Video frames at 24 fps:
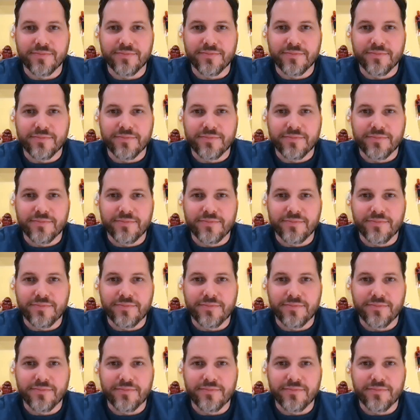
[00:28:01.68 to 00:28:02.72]

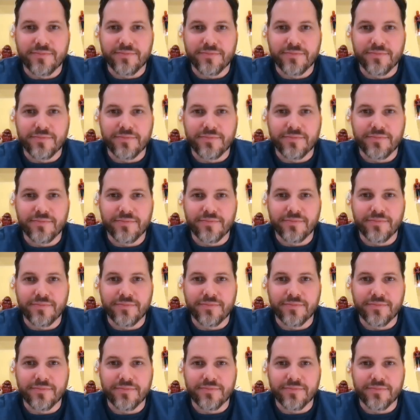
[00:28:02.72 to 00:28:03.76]

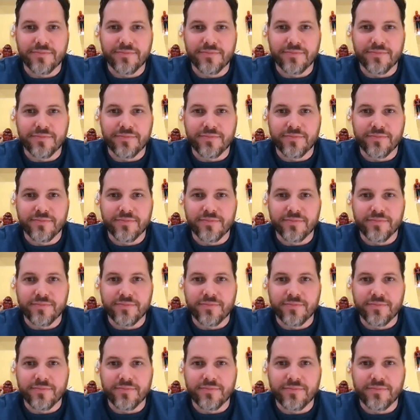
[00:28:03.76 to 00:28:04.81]

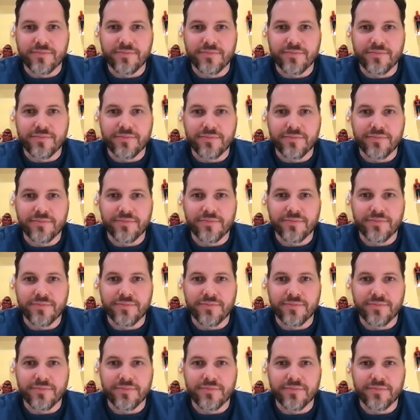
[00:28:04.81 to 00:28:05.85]

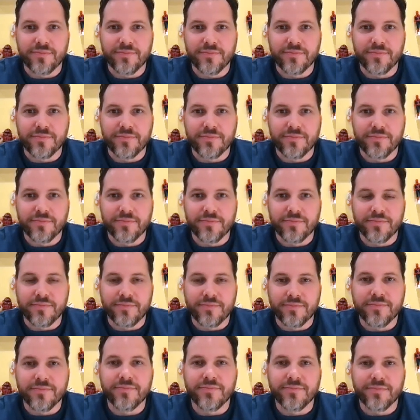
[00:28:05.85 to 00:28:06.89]

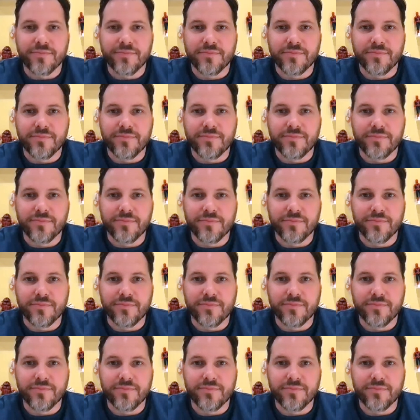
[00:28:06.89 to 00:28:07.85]
No words are spoken by the person on screen.